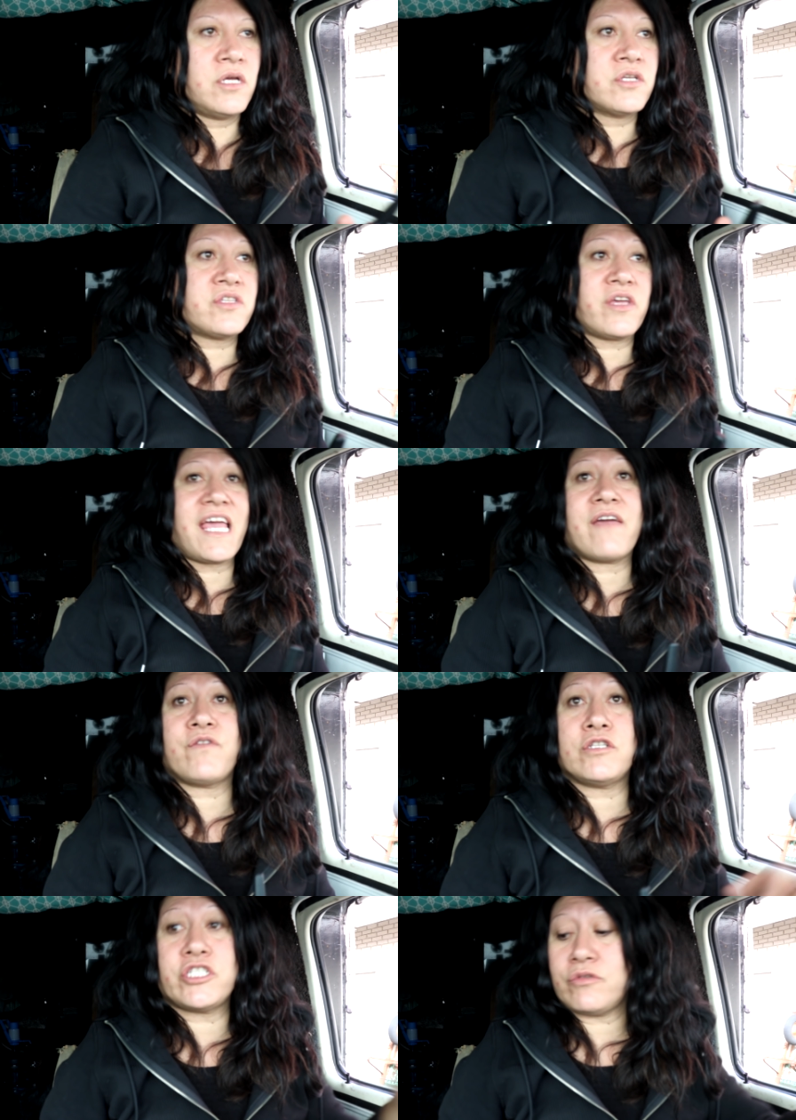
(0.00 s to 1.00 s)
So yeah, if
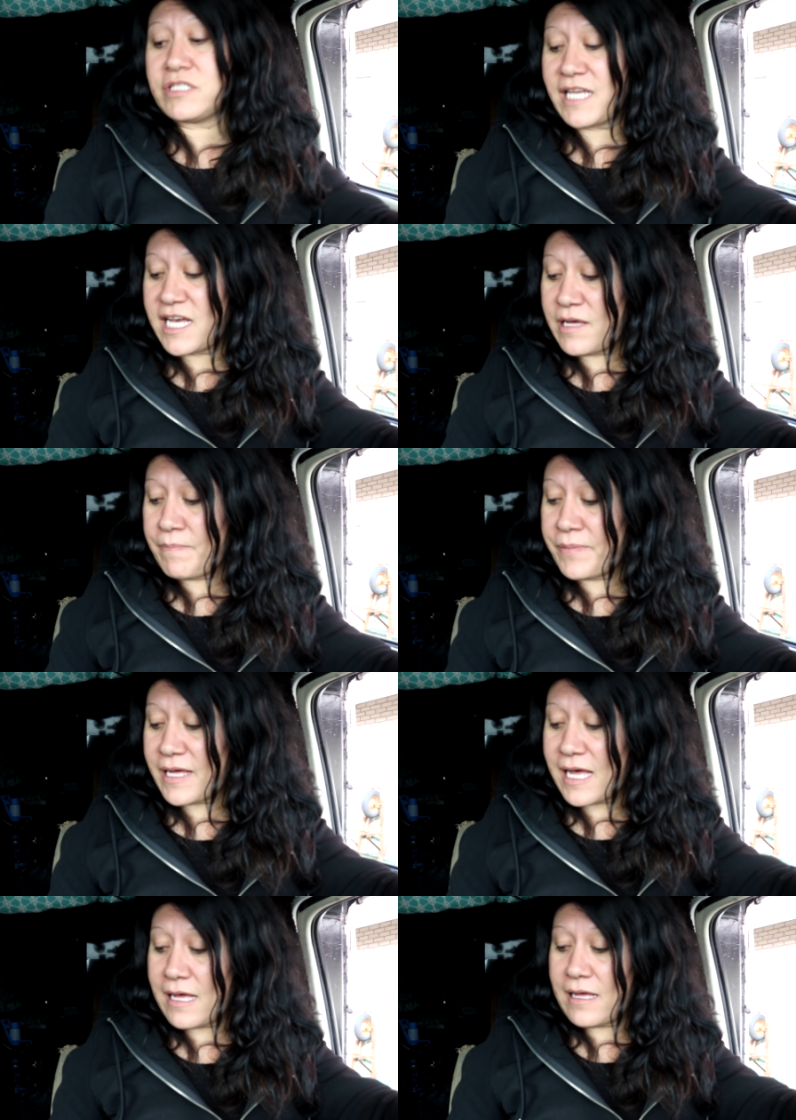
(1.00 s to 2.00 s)
you do dump...
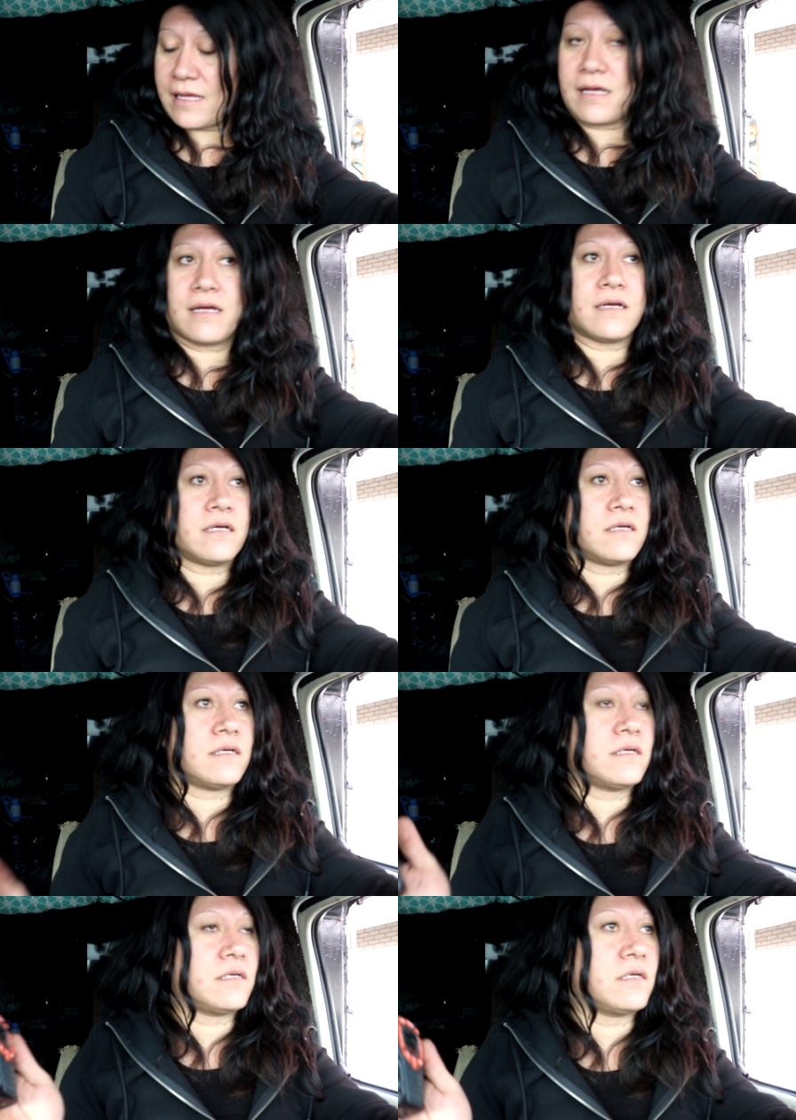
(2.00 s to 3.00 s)
Under the
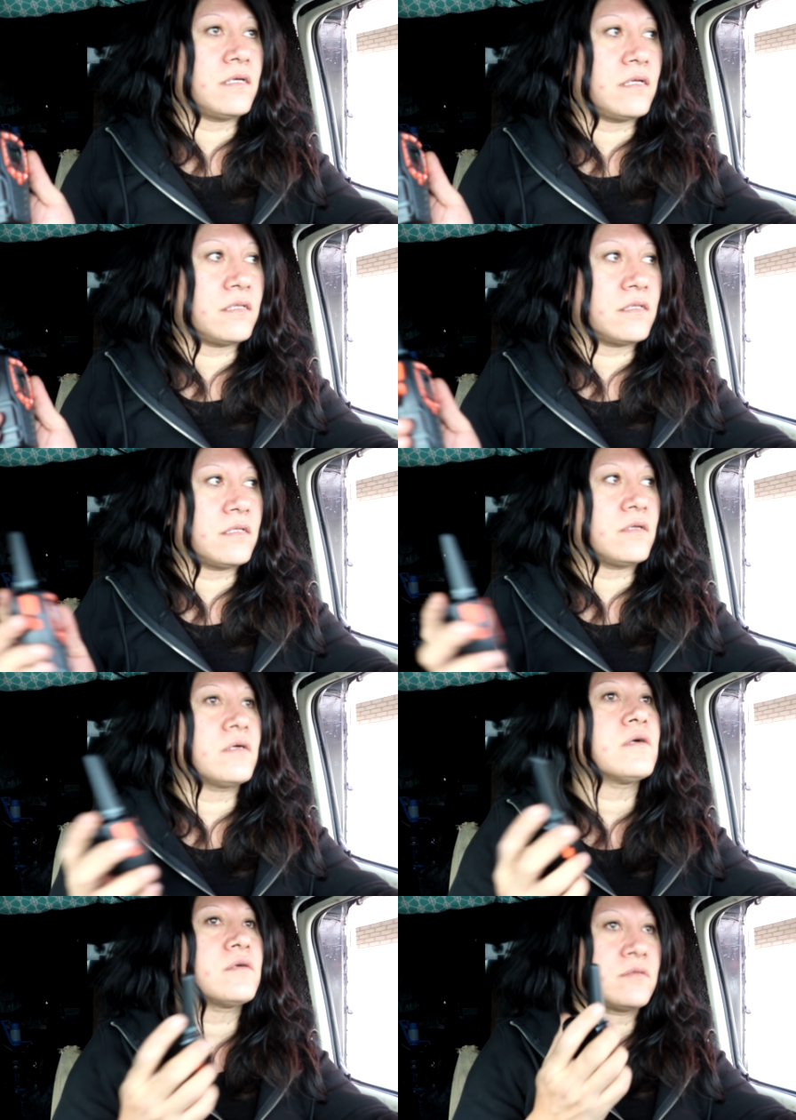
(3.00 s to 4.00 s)
uh, overpass.
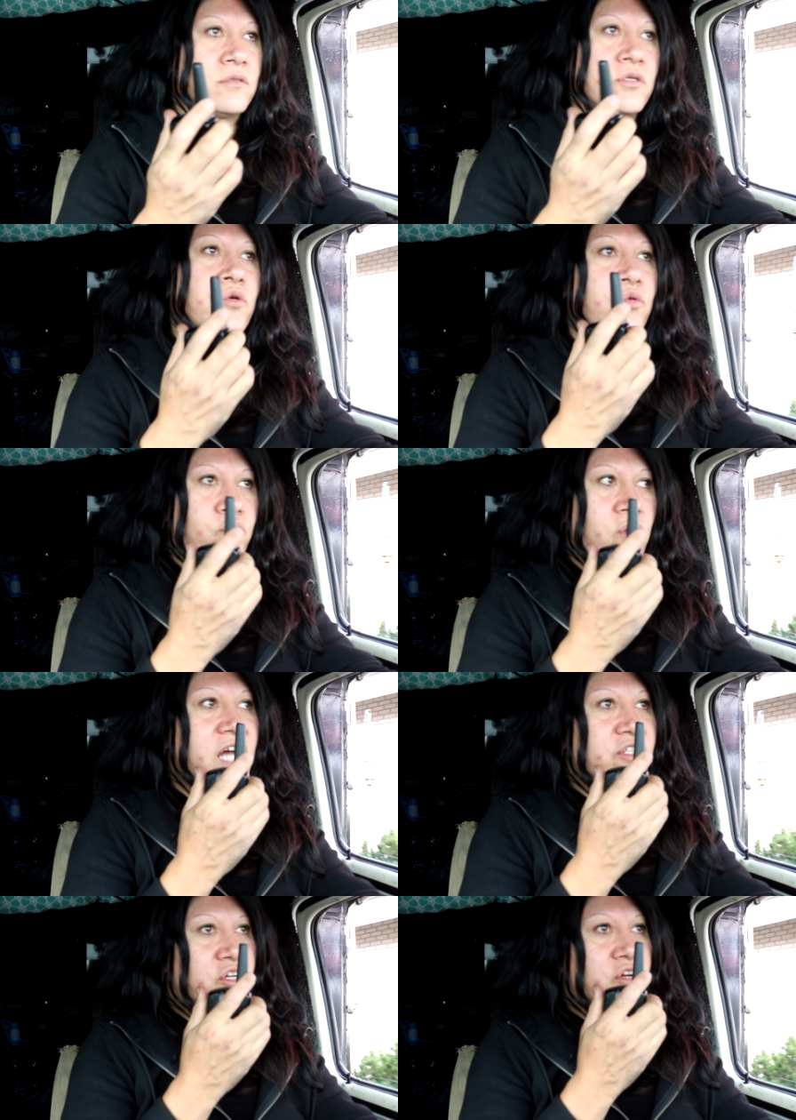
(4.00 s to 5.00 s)

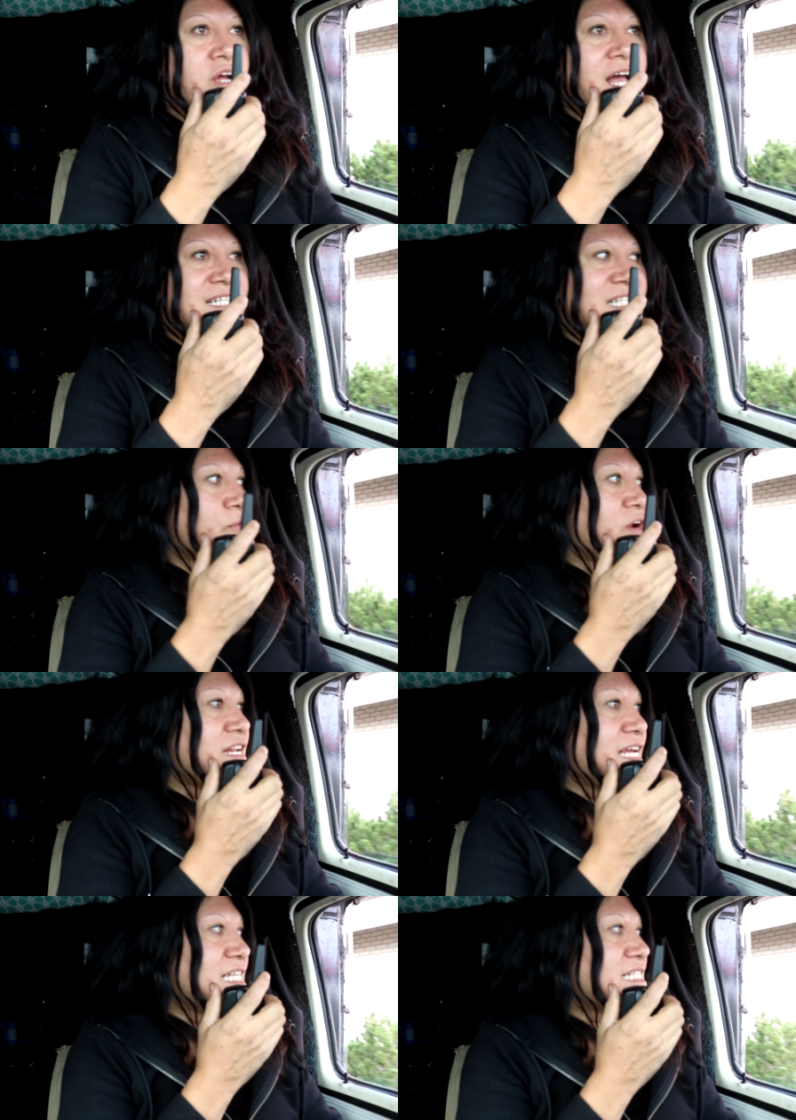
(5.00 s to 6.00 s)
Roger, I see where it
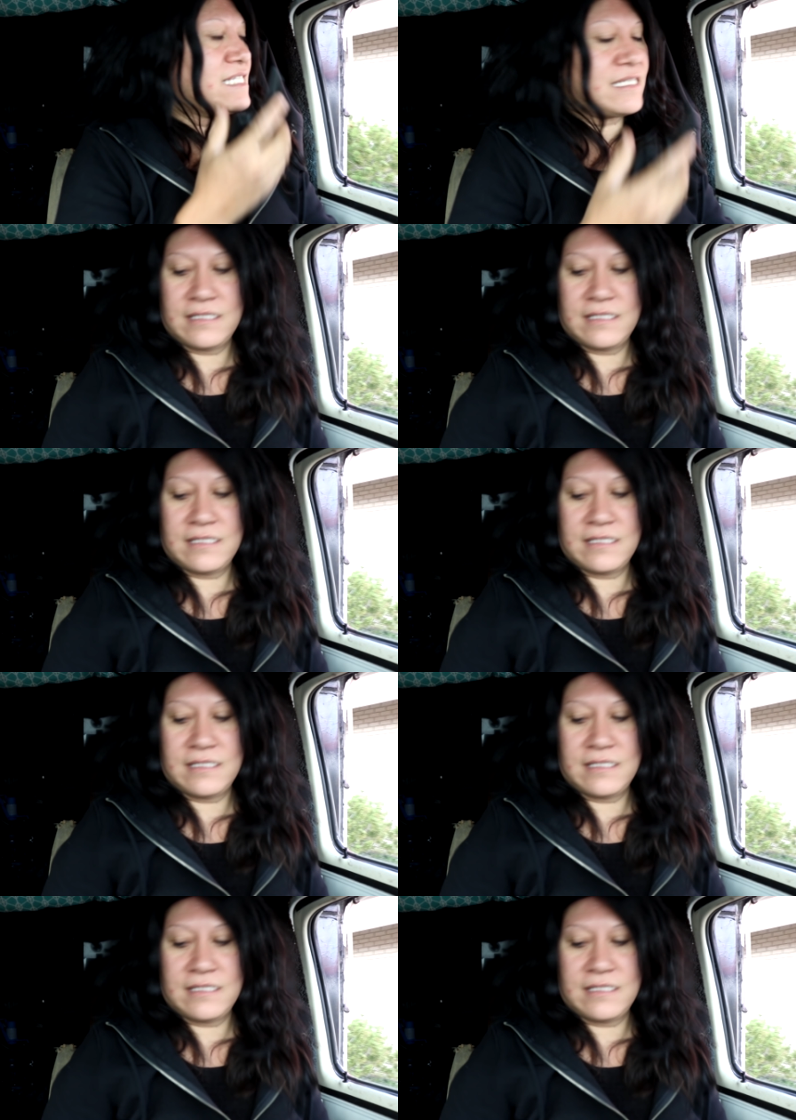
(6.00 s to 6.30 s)
is.